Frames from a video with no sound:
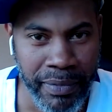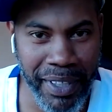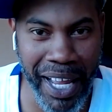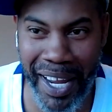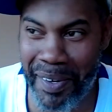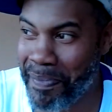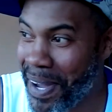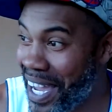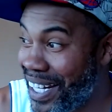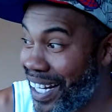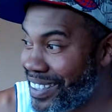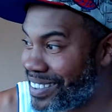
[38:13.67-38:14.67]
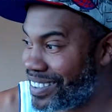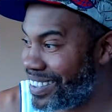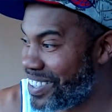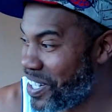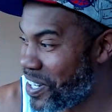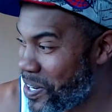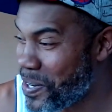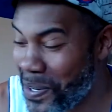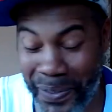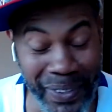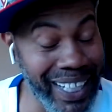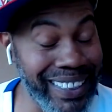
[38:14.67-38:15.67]
Like man, that's
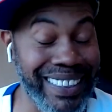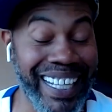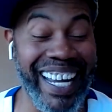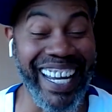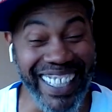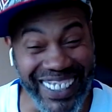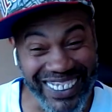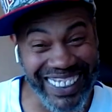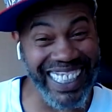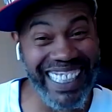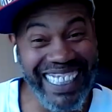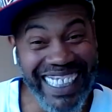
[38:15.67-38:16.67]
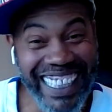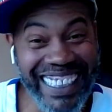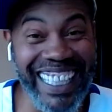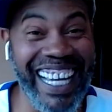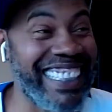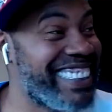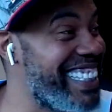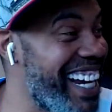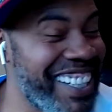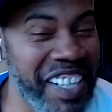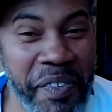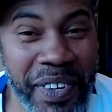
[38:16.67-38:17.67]
yo, that the energy. Like shit,
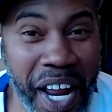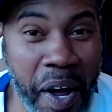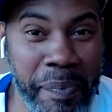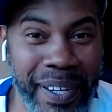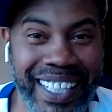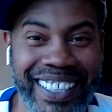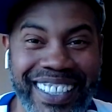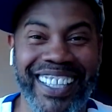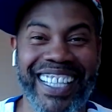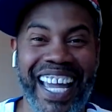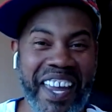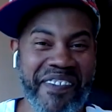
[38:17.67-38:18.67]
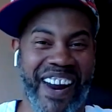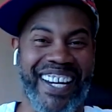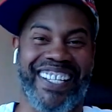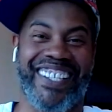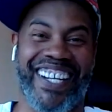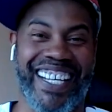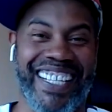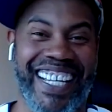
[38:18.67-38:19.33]
I could have went out and played another game right there that